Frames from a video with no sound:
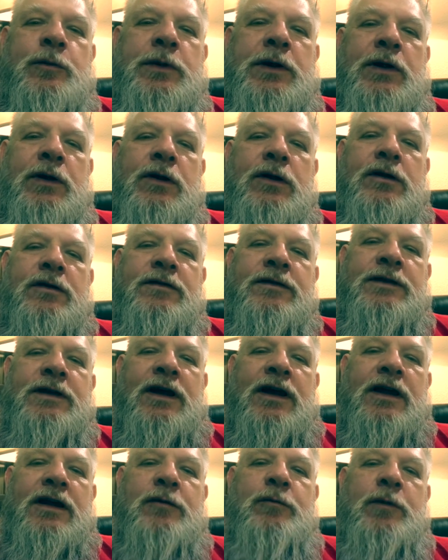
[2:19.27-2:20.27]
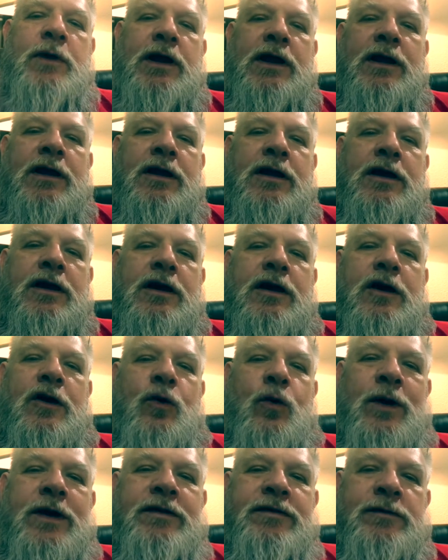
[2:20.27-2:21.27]
period of time
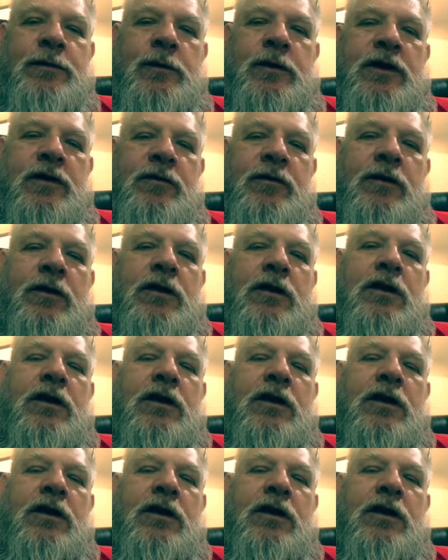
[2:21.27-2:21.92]
away from Denver